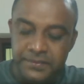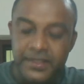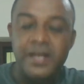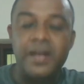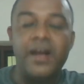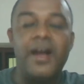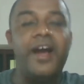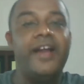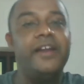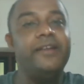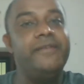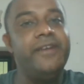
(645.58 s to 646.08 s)

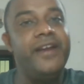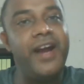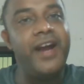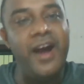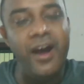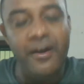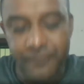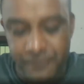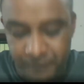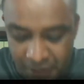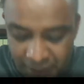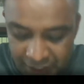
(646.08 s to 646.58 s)
And we
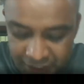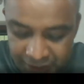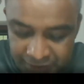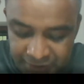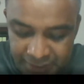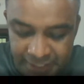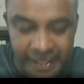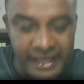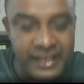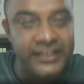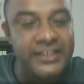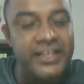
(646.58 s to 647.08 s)
have an
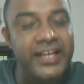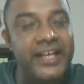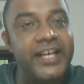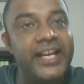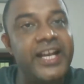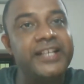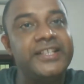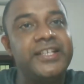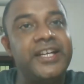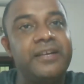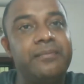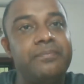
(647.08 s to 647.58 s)
indirectly
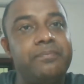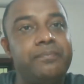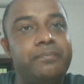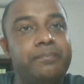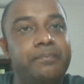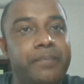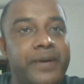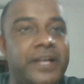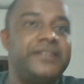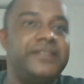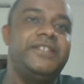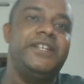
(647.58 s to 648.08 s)
elected
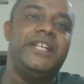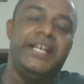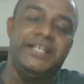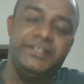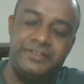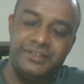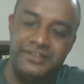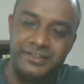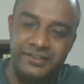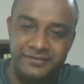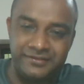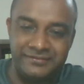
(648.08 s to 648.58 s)

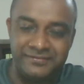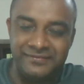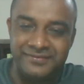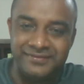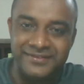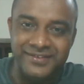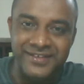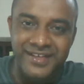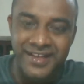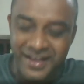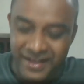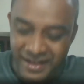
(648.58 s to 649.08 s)
president
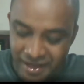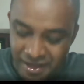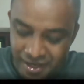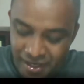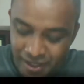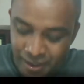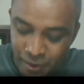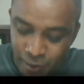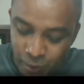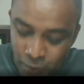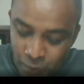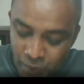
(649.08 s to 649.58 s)

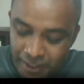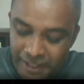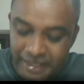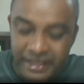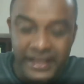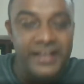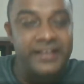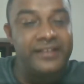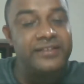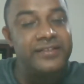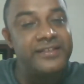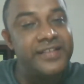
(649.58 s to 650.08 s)
who
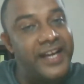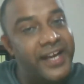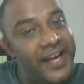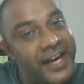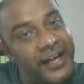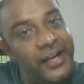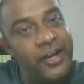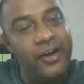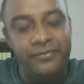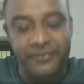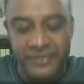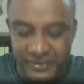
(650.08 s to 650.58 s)
is the head
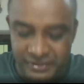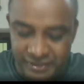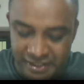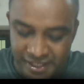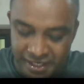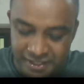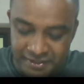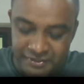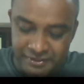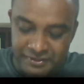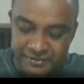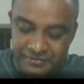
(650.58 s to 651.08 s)
of the
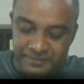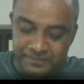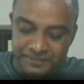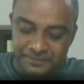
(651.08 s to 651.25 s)
state.